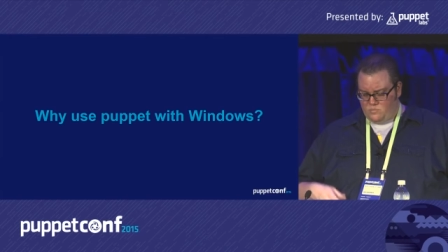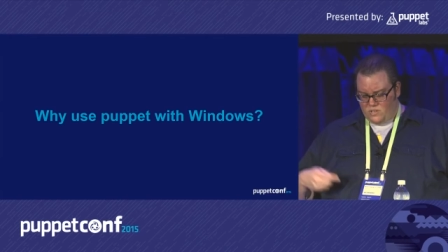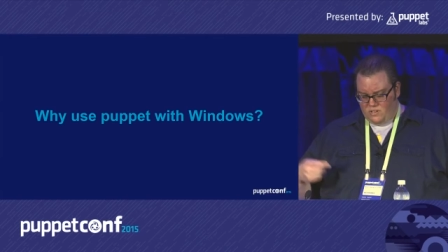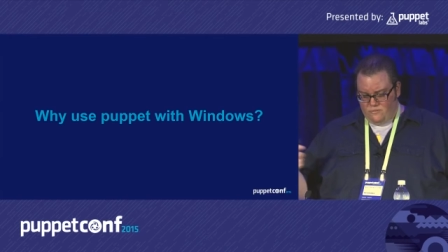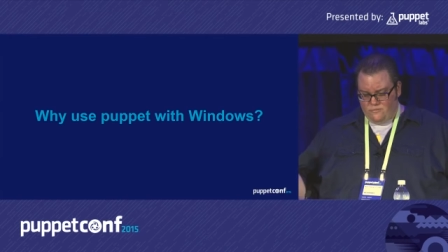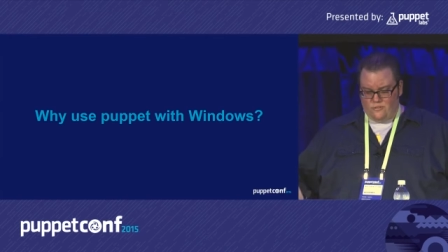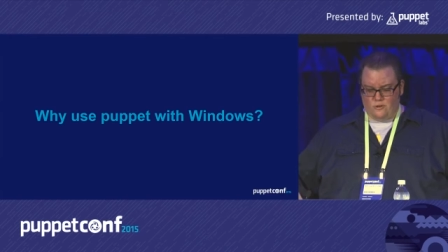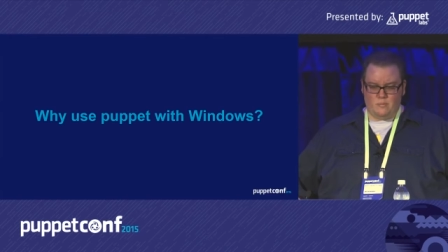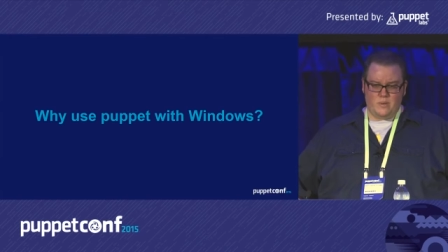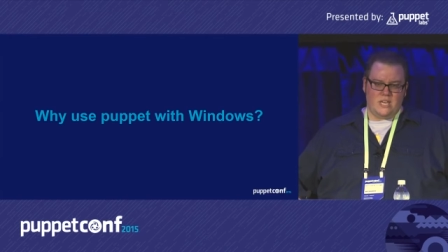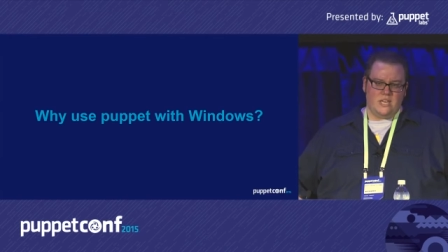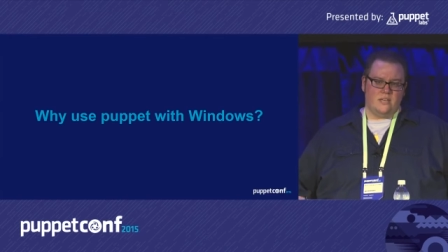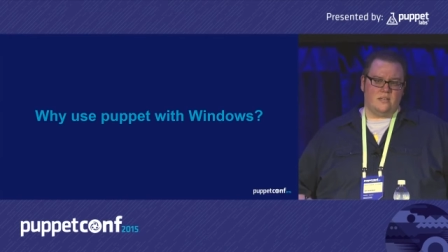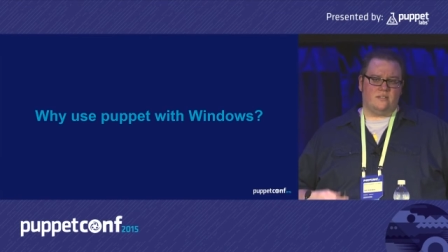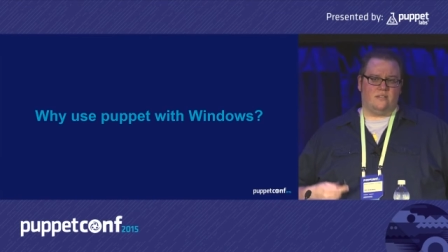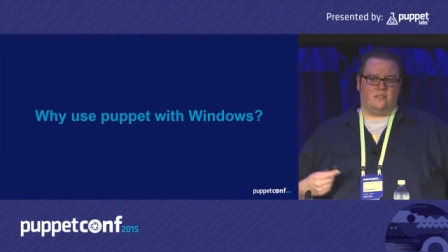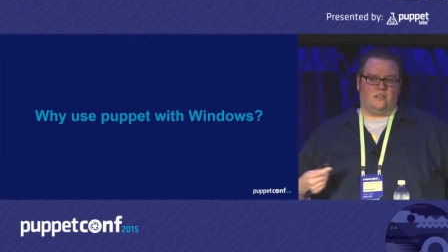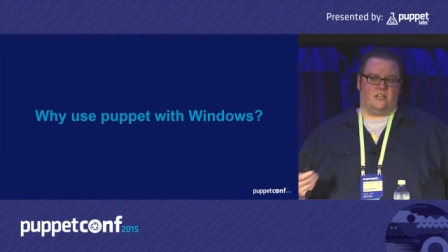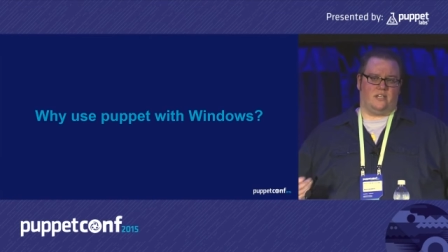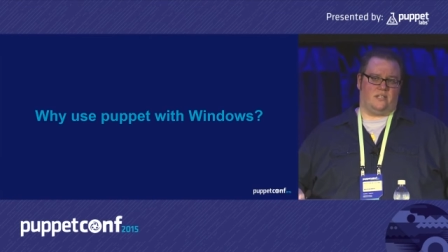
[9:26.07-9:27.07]
for me,
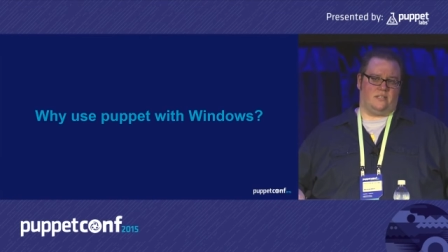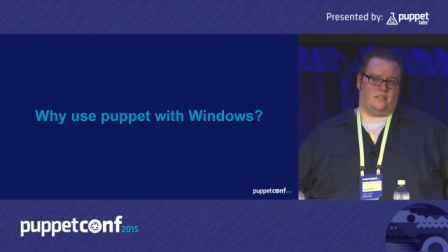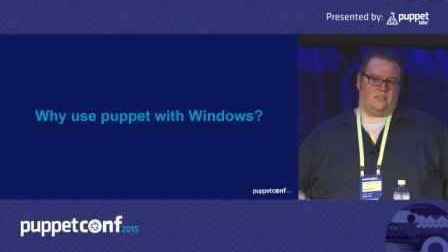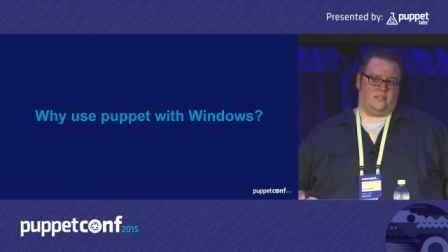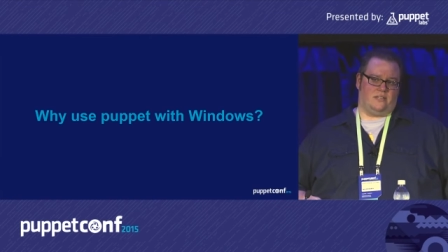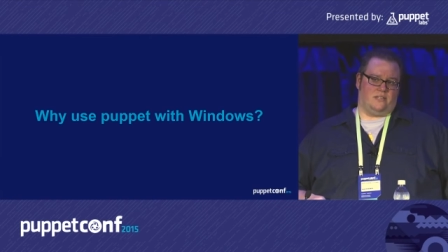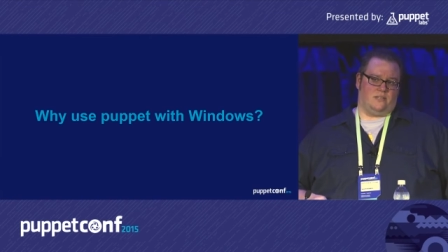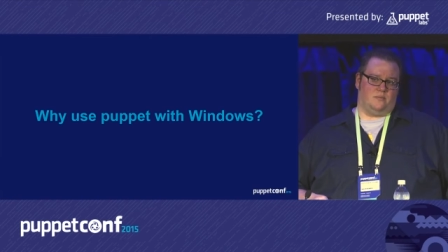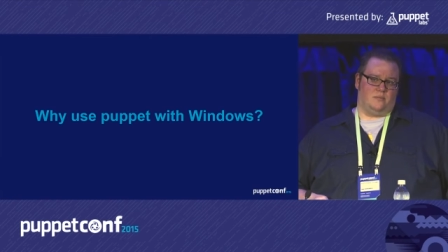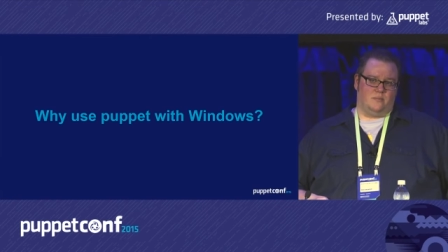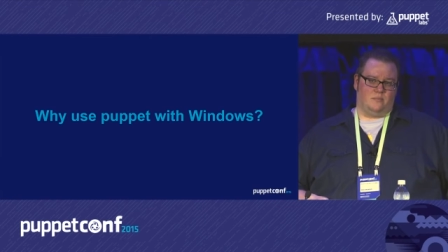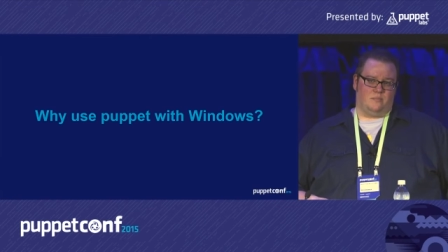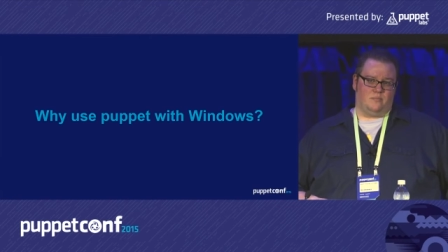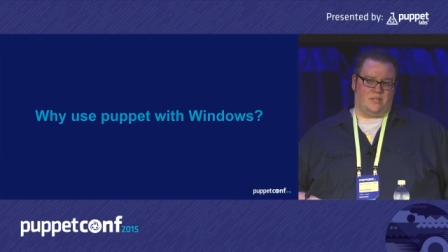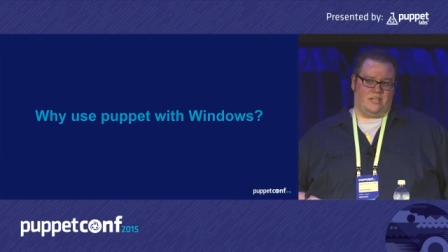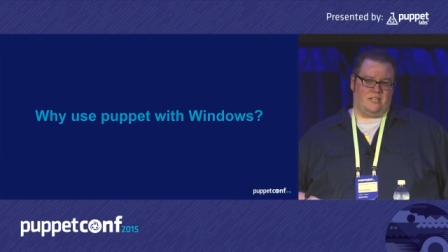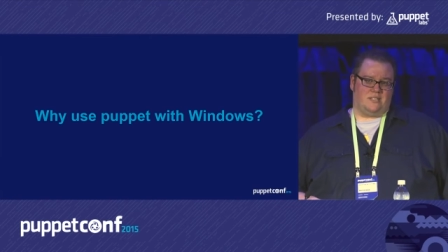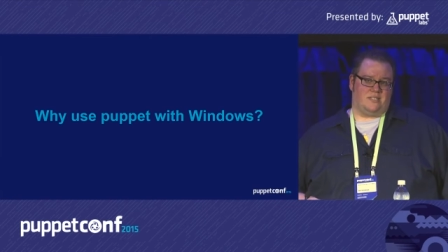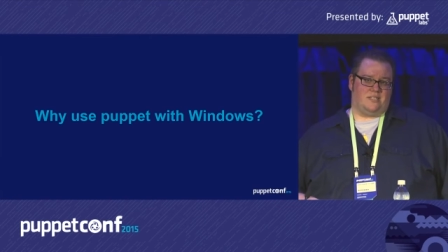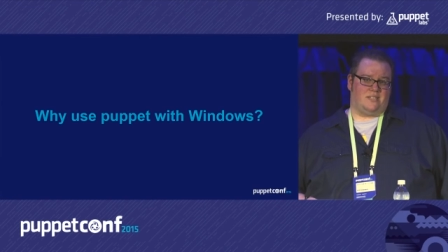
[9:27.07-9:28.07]
in the, the
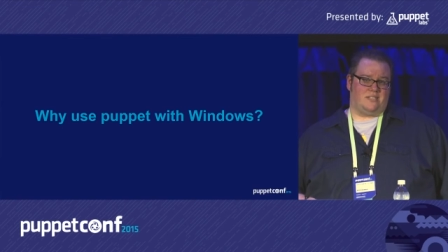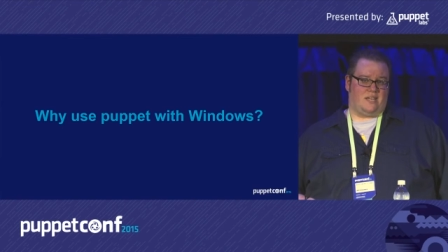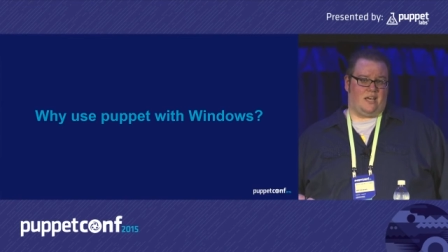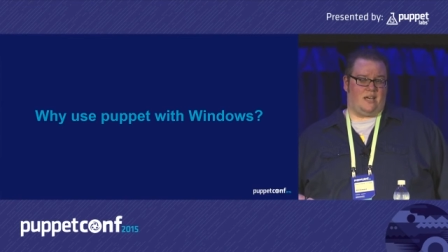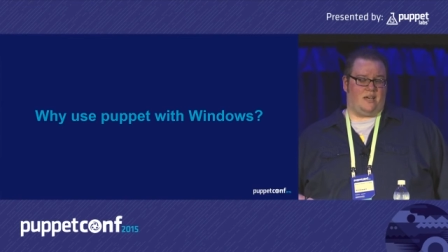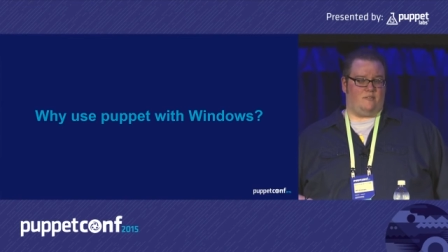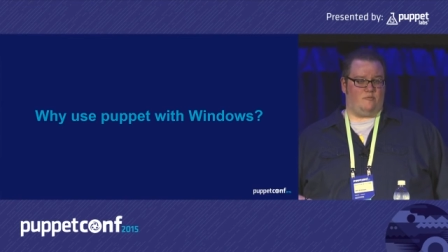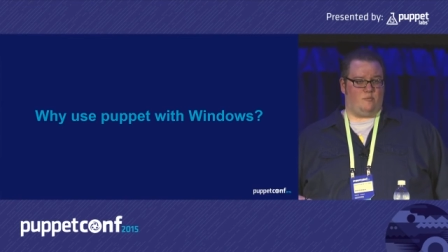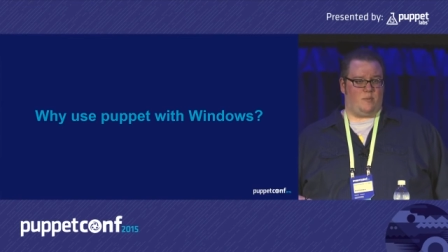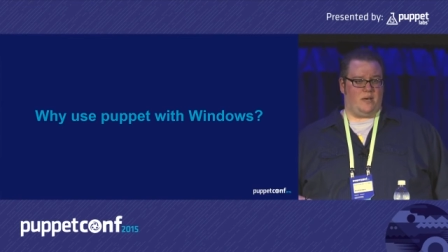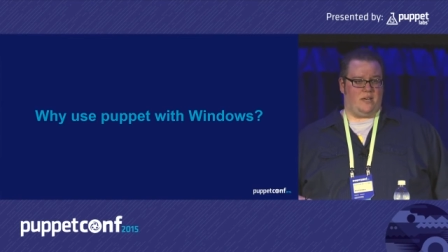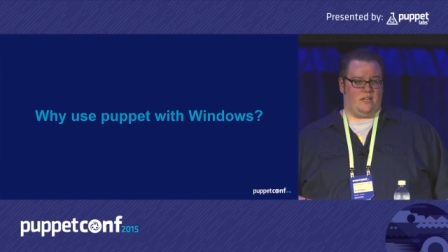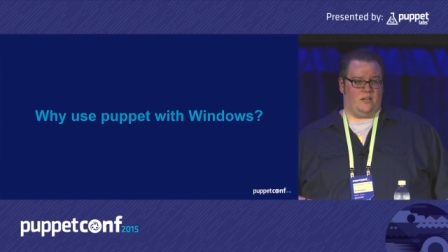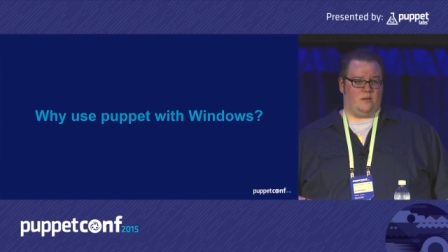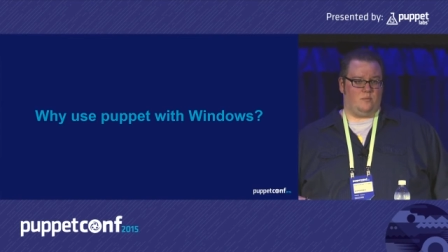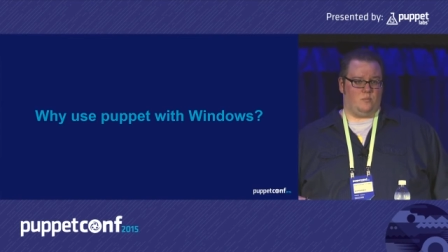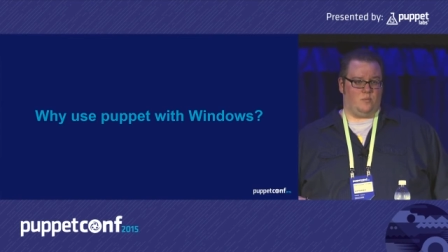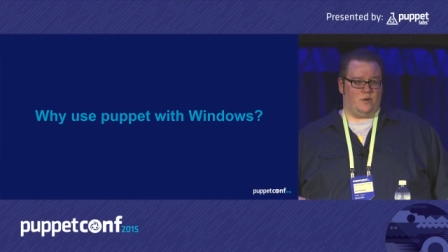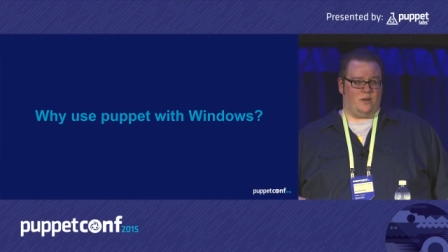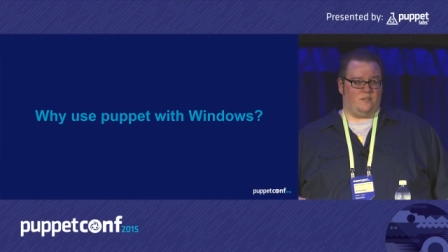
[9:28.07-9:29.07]
places I've
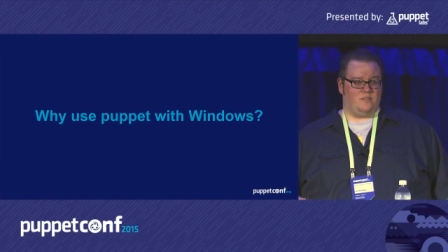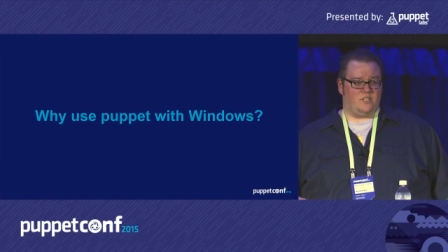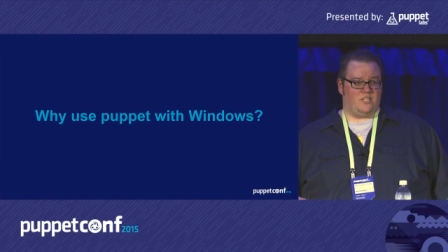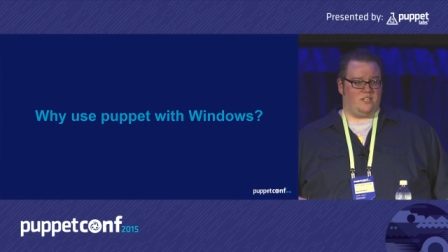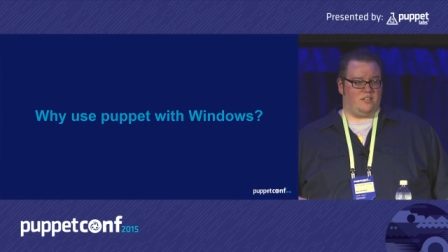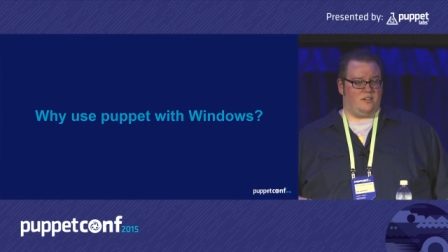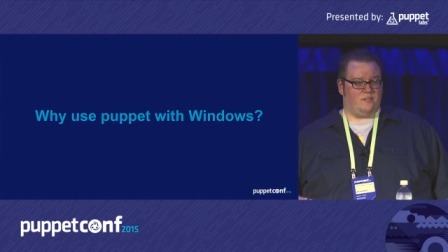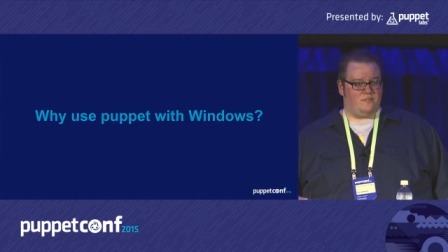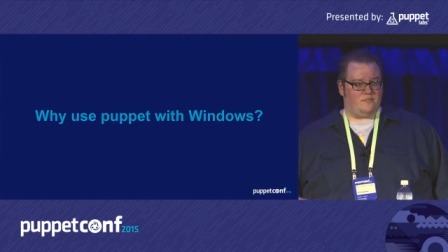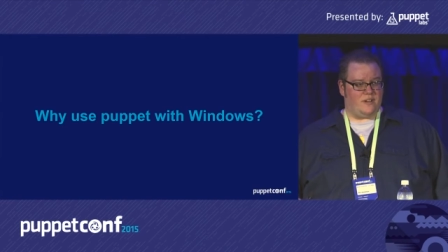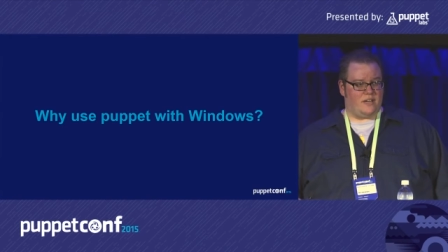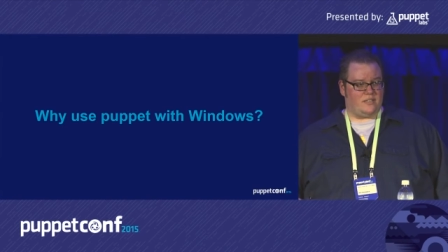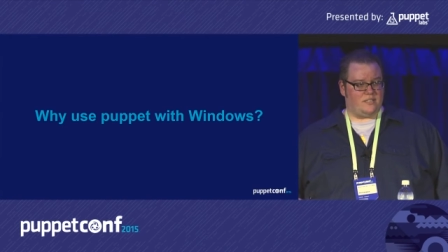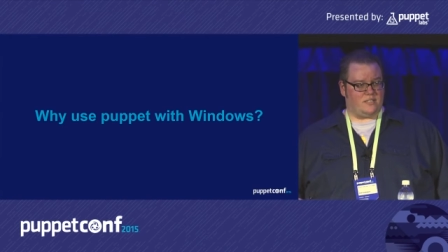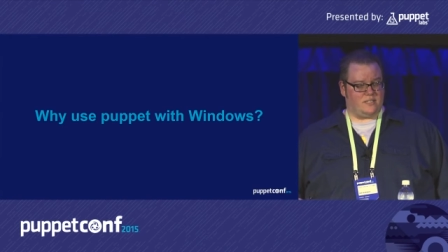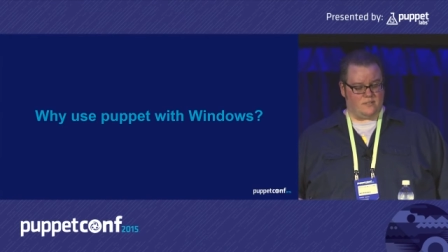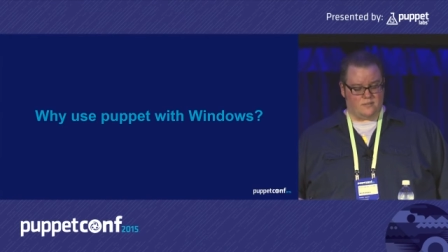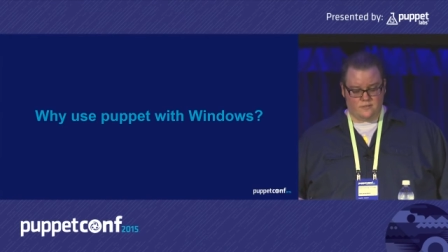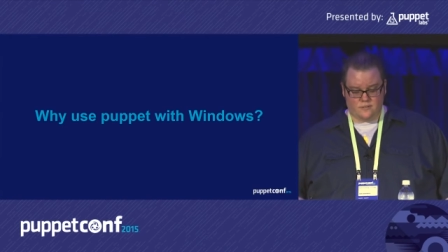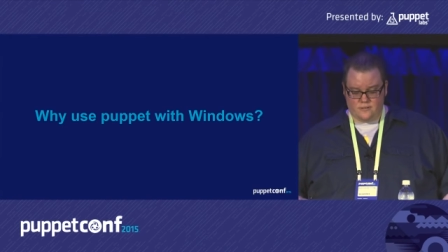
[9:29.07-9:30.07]
been where I've seen it
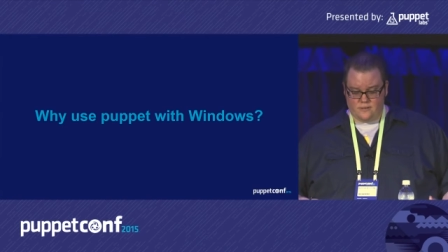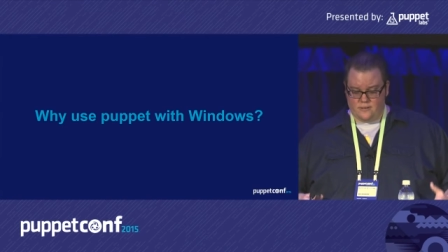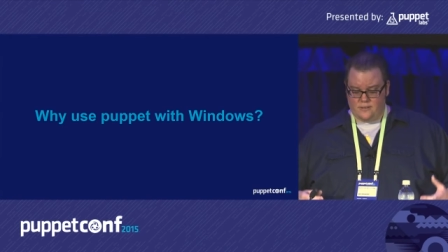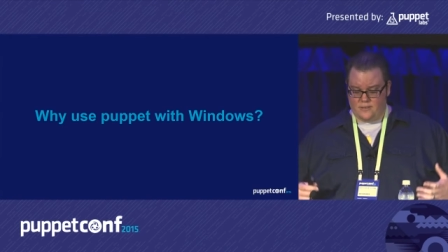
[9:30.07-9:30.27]
effective,